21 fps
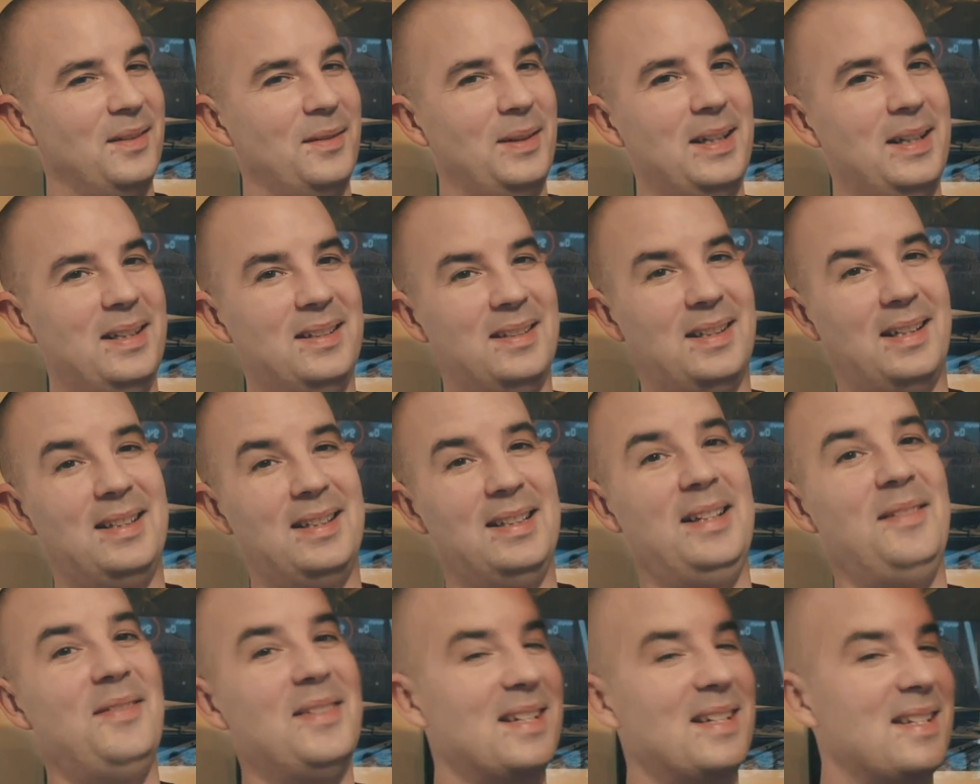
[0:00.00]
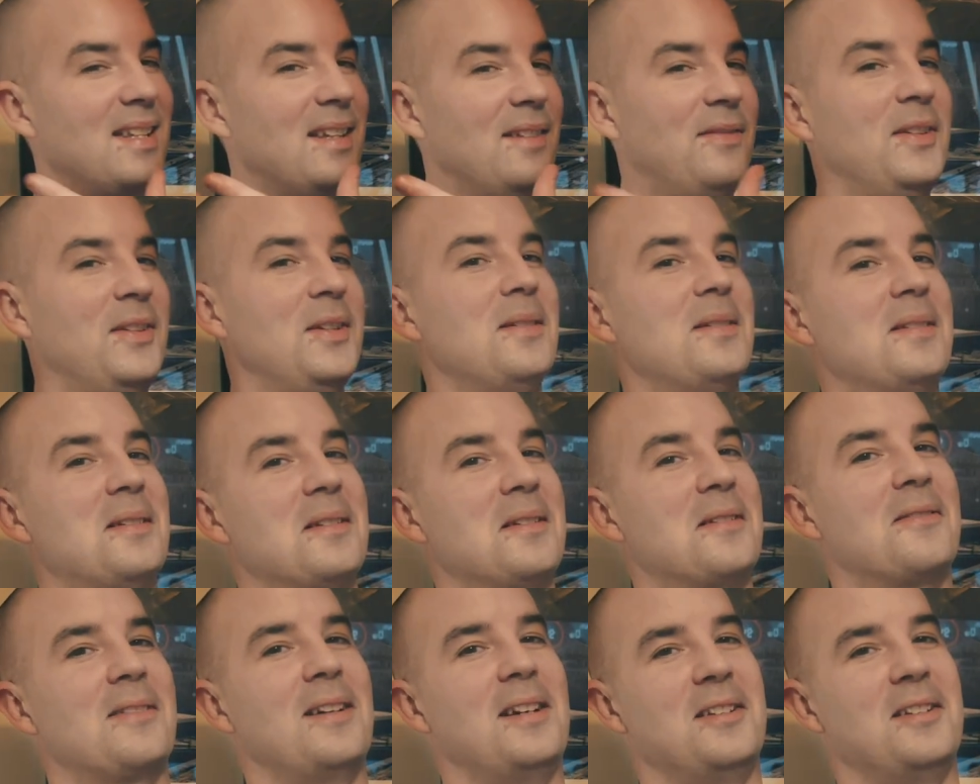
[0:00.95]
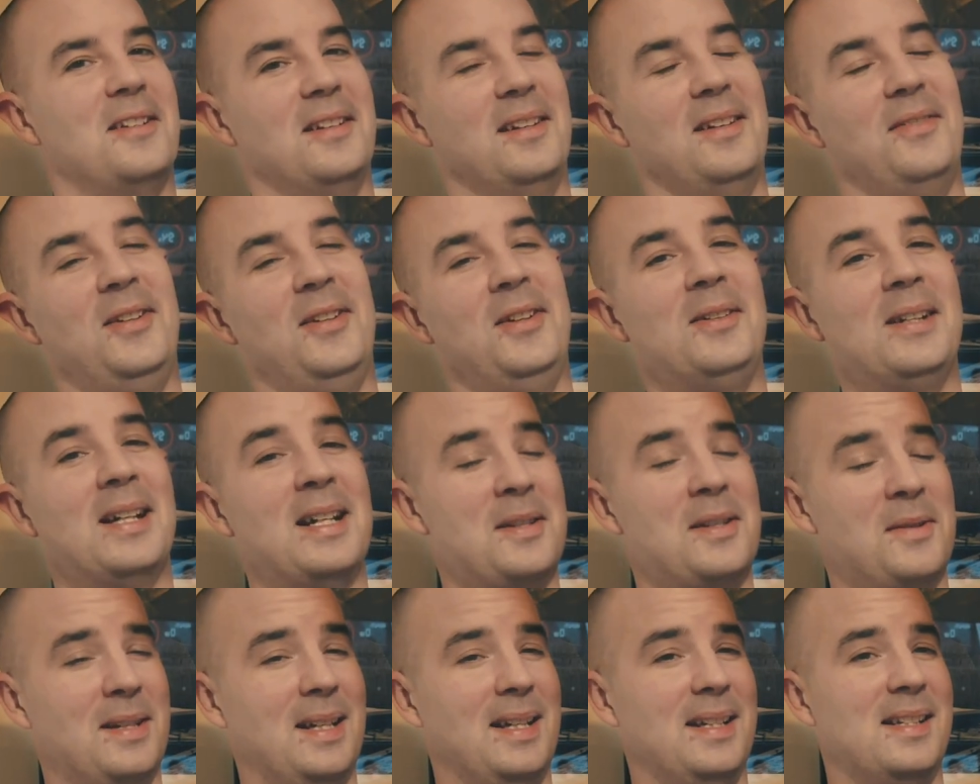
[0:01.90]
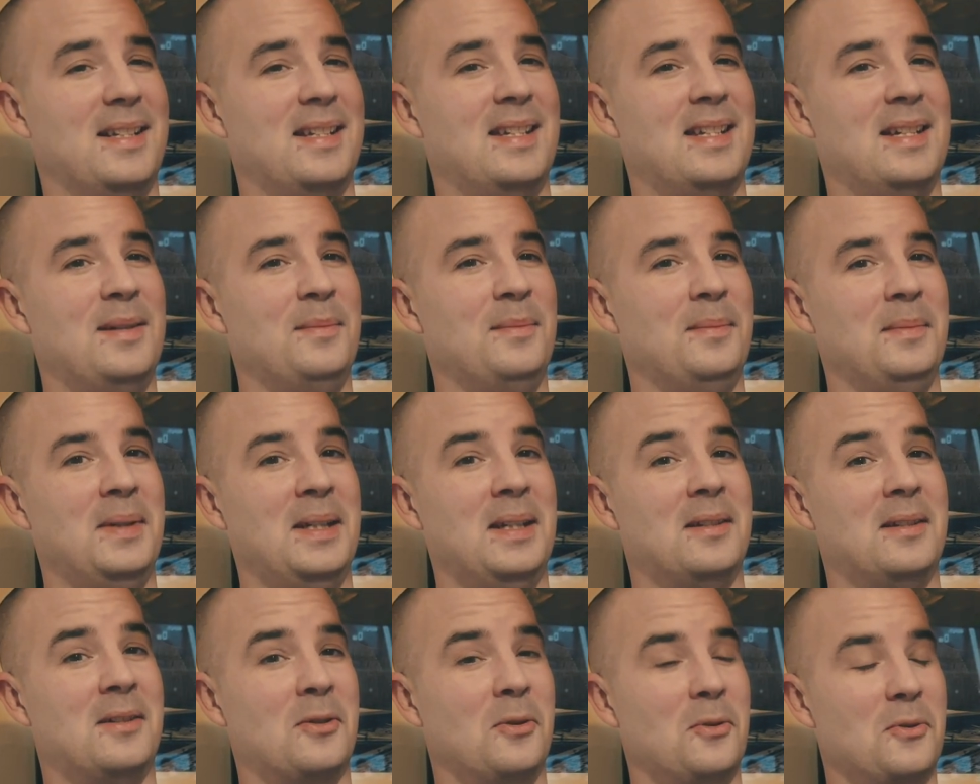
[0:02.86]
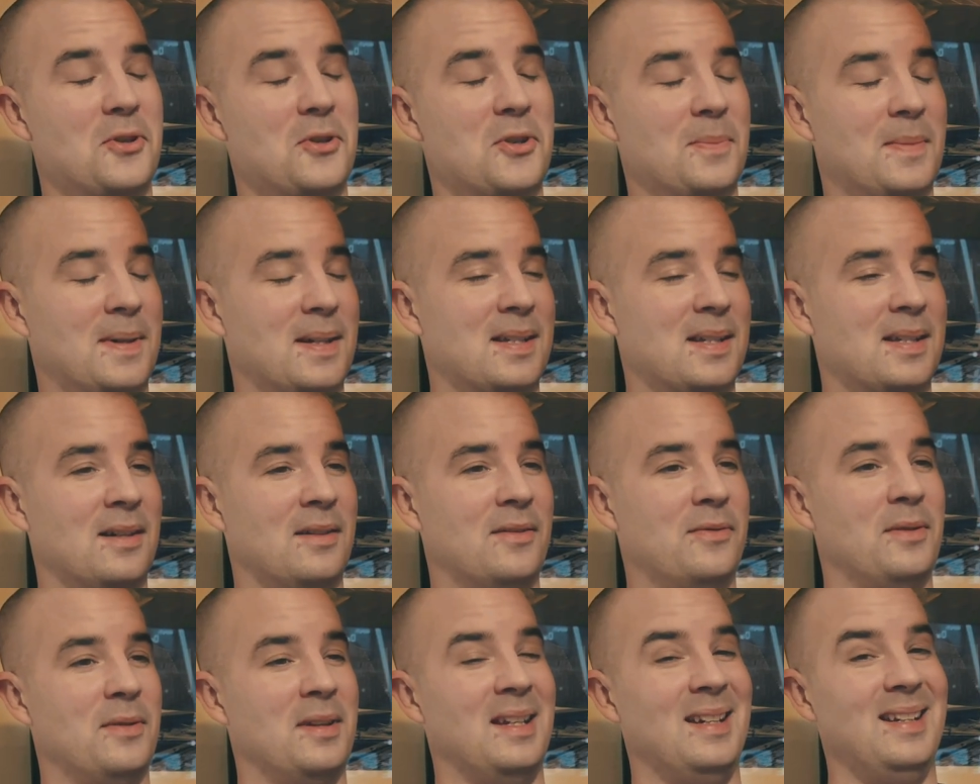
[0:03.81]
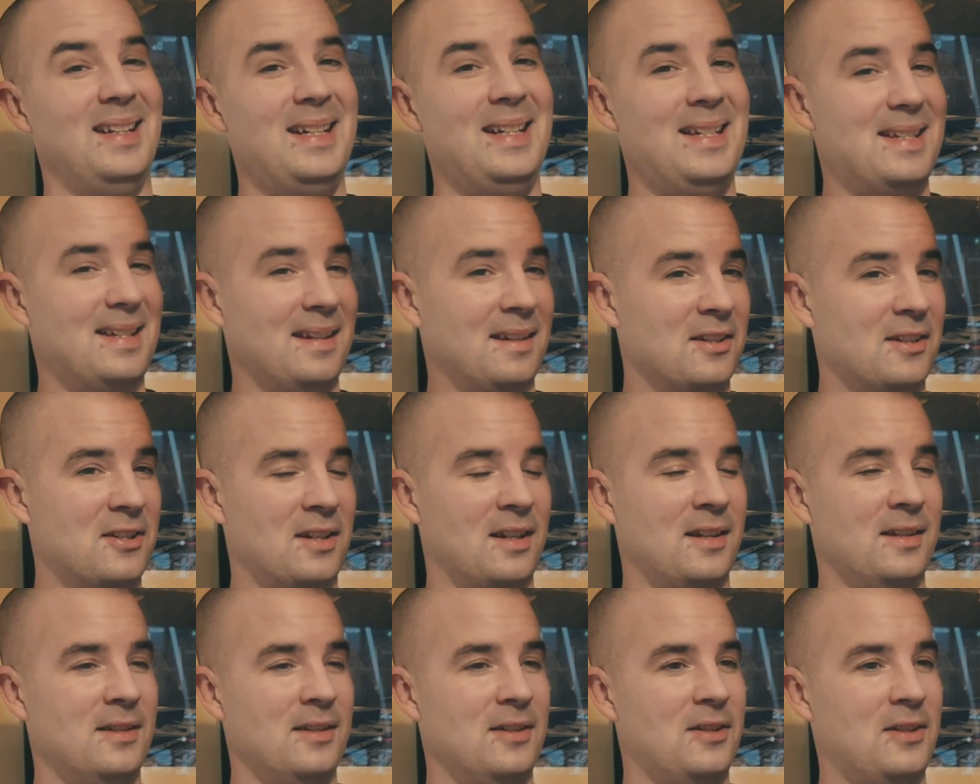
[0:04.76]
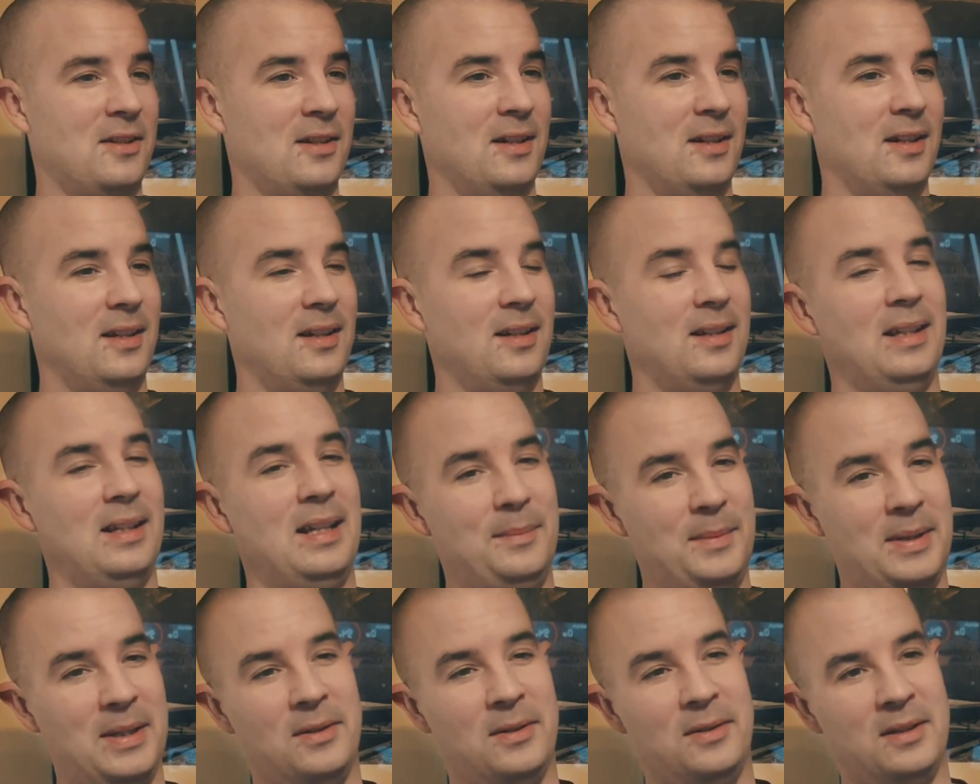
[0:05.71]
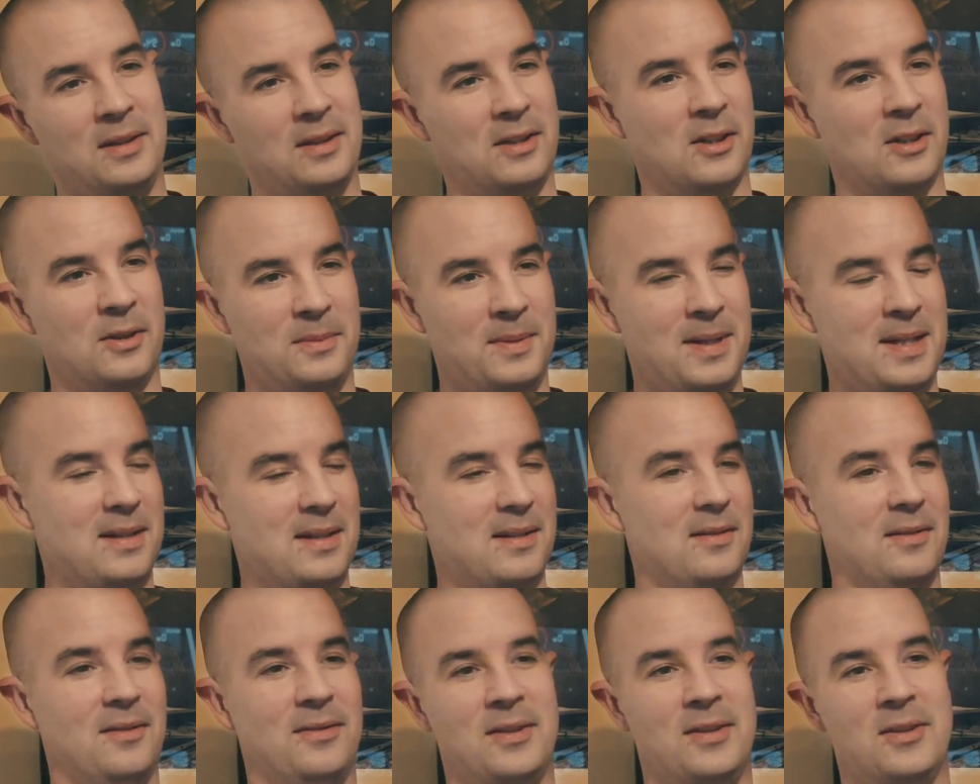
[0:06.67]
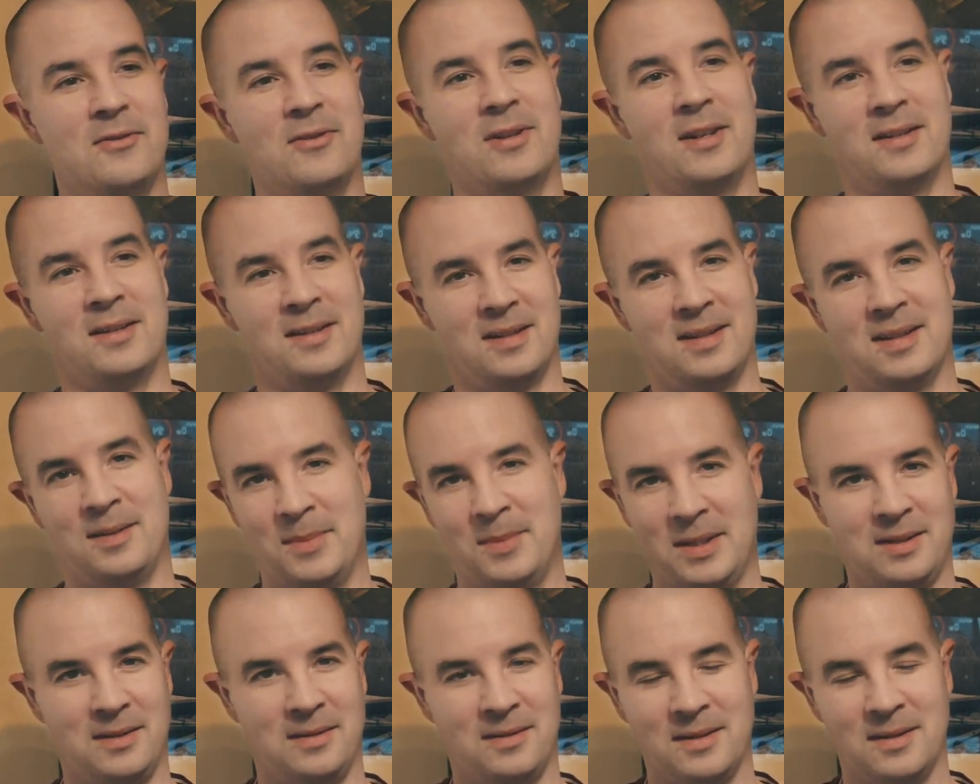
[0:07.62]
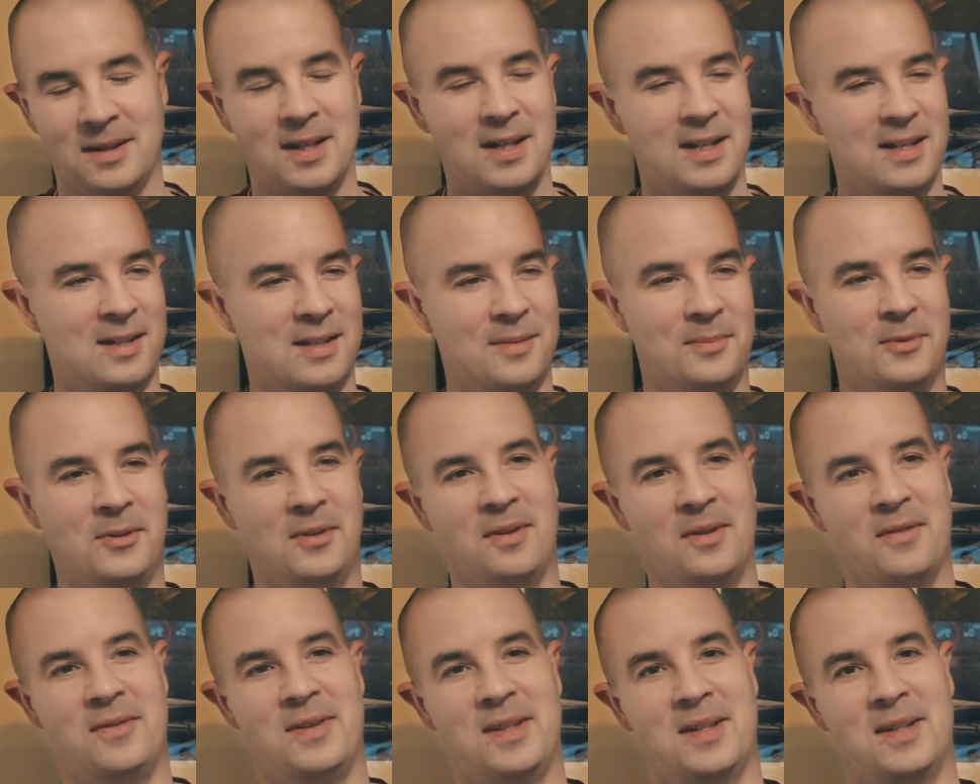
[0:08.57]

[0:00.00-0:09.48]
Well, I'll leave it to the viewer's discretion. If you guys would like to see me torture myself with an eating challenge, Let me know in the comments, or if you'd rather see me do some more of the